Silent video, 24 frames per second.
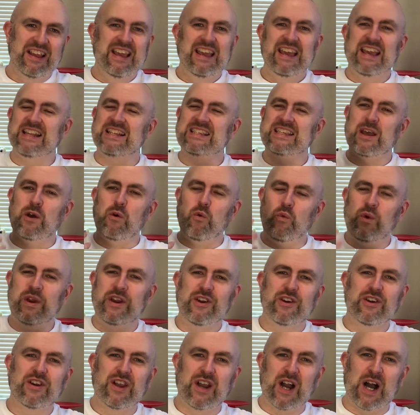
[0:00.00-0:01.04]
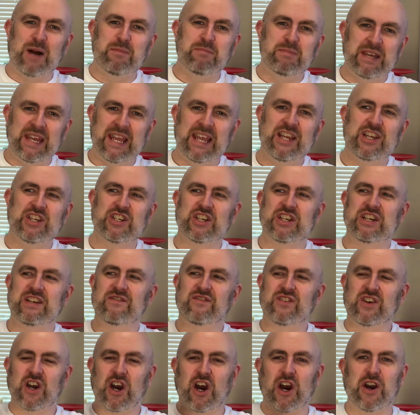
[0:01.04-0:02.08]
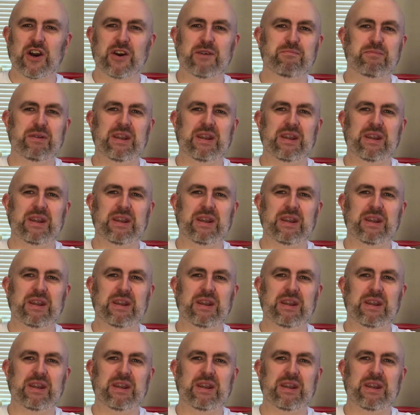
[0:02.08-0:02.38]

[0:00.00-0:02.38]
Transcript: It's that weird combination of card